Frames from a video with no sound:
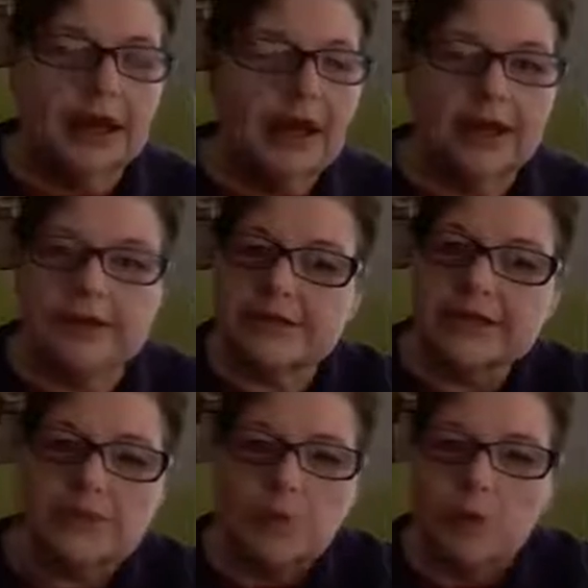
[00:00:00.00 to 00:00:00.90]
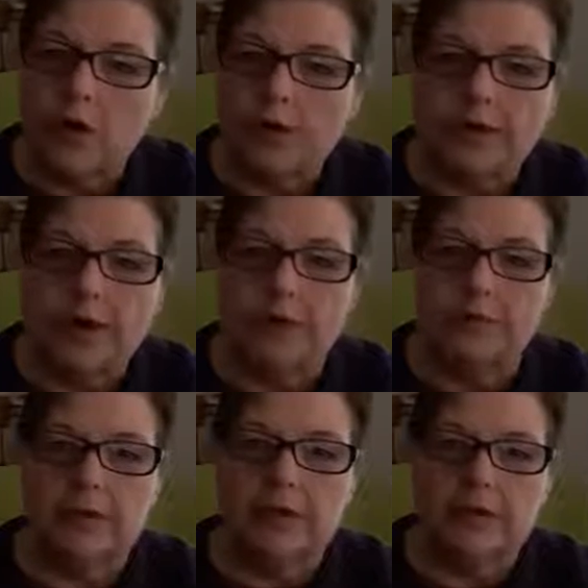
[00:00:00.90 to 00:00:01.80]
And it doesn't work that
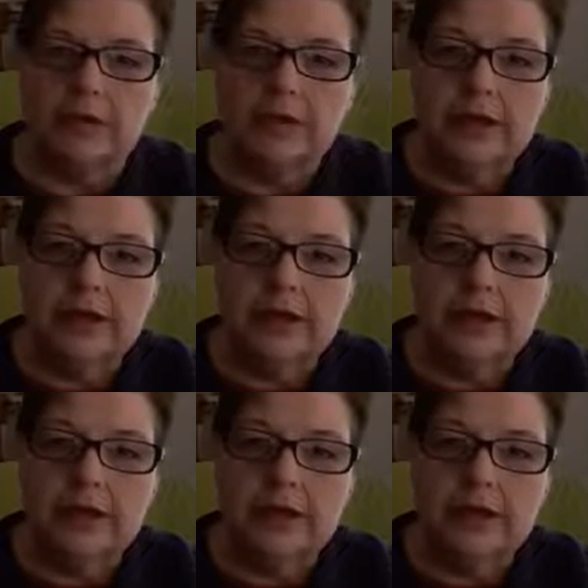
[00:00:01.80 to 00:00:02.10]
way.